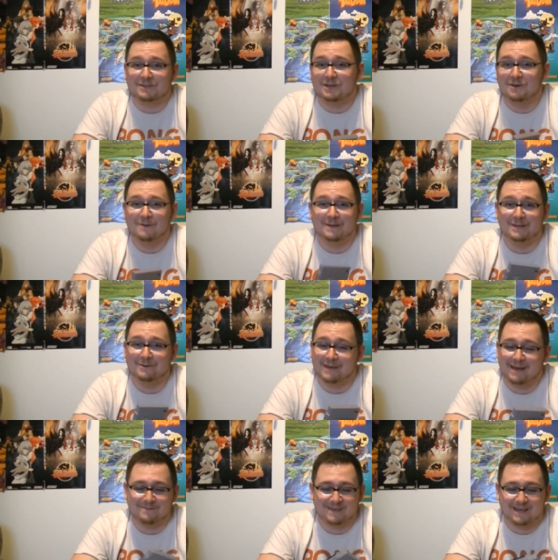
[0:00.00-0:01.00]
Scooby Doo
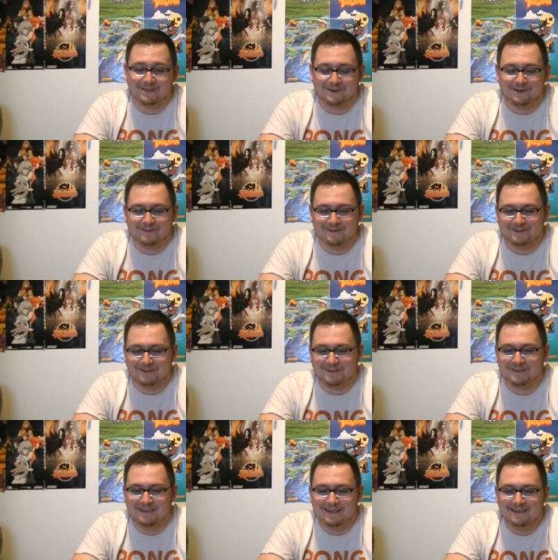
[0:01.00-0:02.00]
games out there. There's
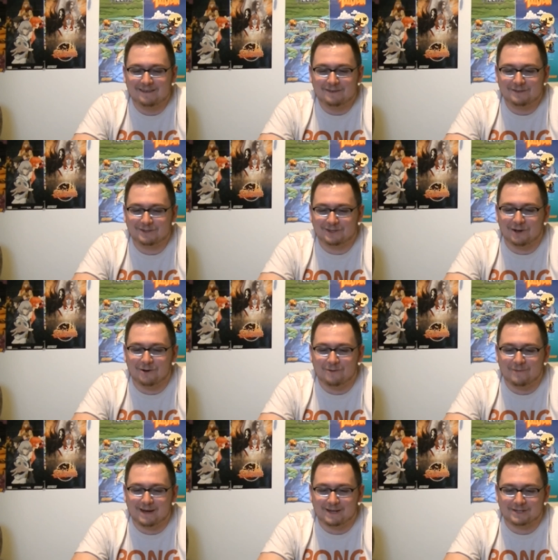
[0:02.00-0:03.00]
just so
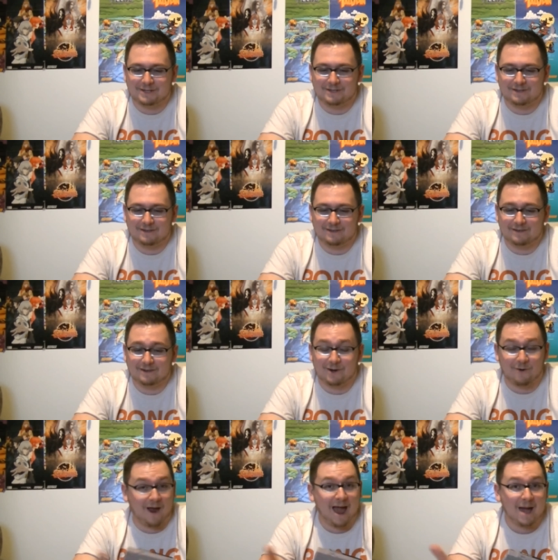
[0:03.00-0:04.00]
much
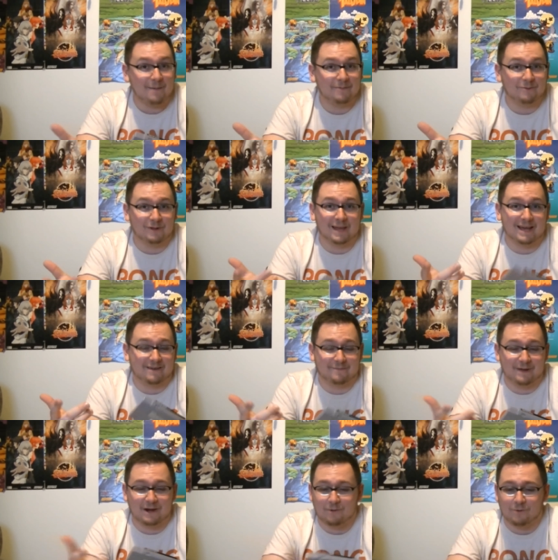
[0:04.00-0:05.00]
crap, for lack of
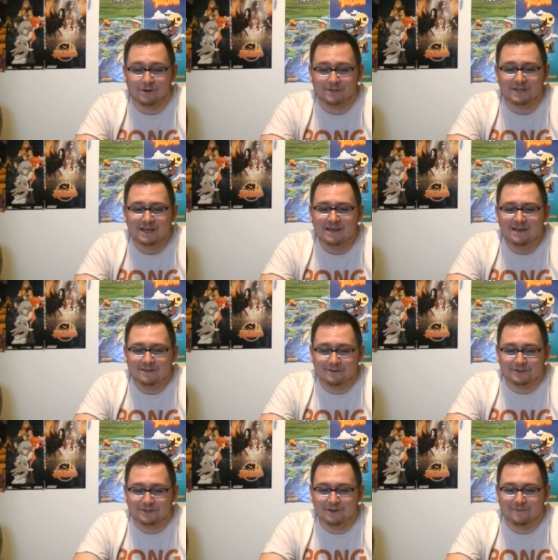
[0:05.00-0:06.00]
better words.
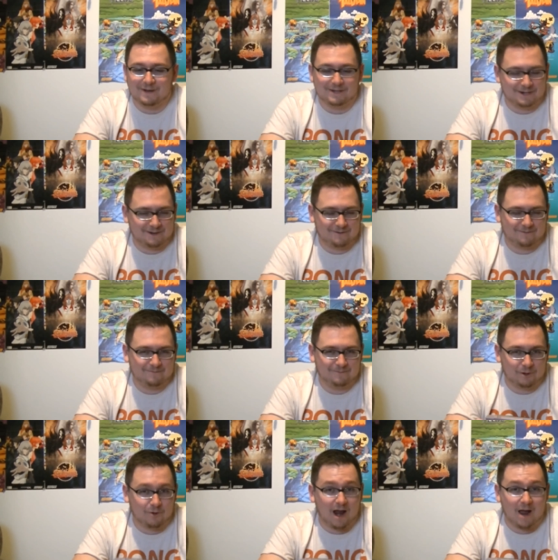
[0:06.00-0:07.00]
There's so much
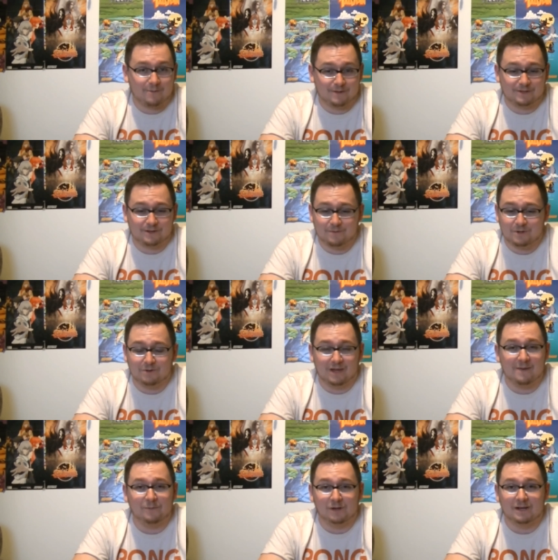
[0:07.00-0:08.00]
crap with the Scooby Doo
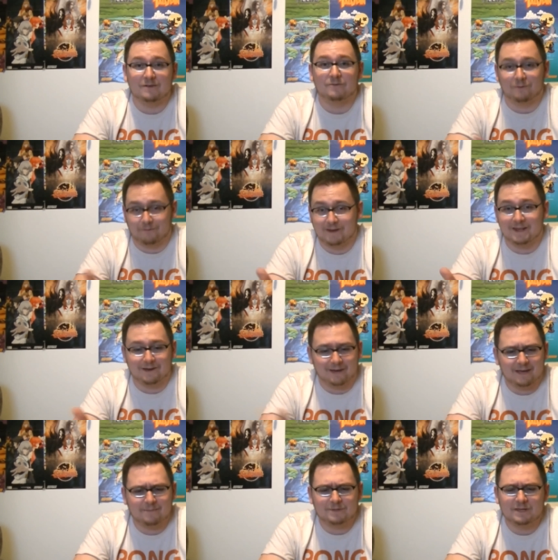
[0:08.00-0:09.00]
label on it for video
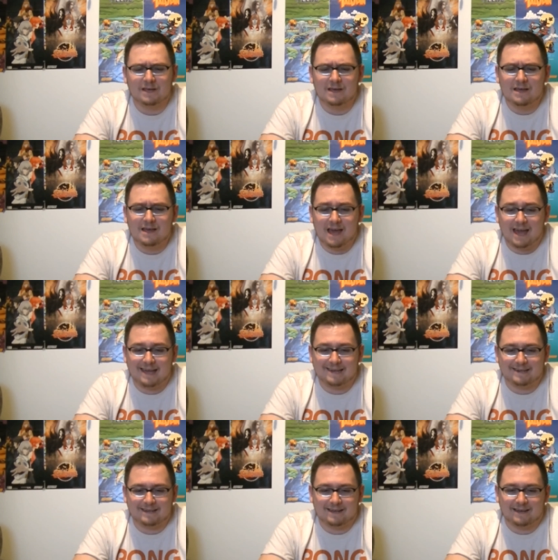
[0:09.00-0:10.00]
games.
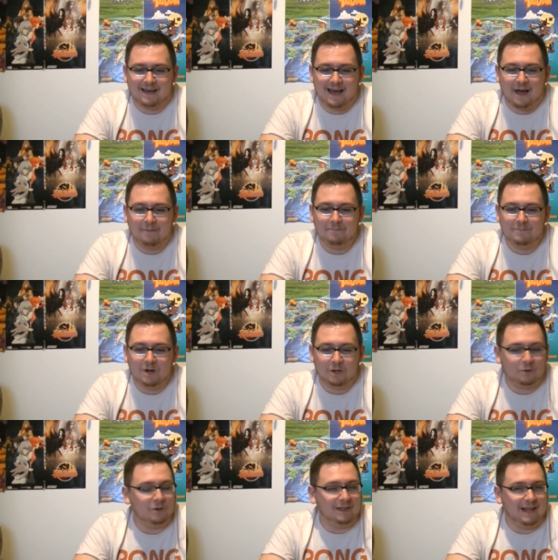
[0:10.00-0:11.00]
And uh, I'm not
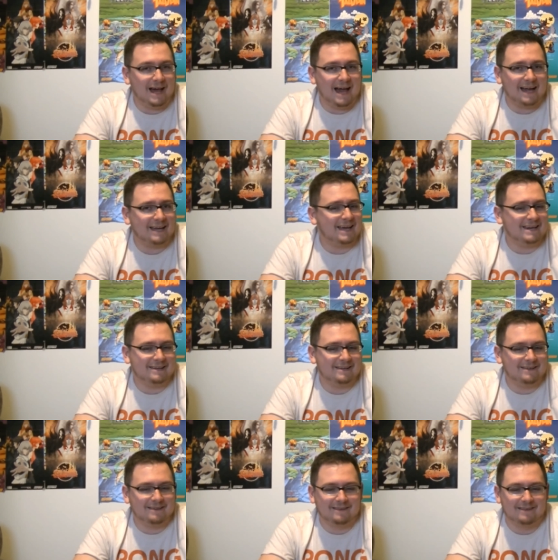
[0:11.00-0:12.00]
going to lie, I kind
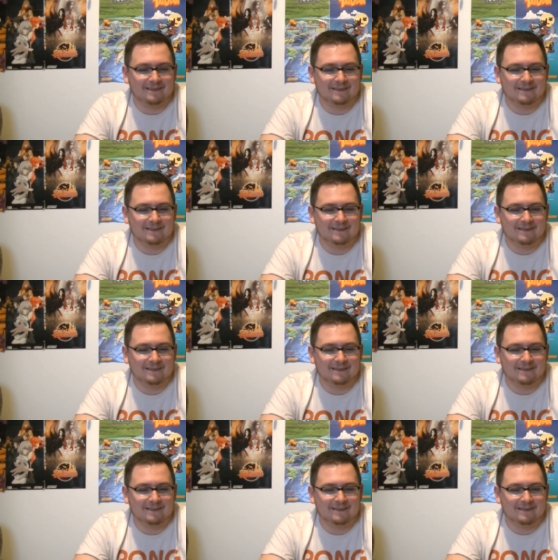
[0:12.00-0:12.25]
of.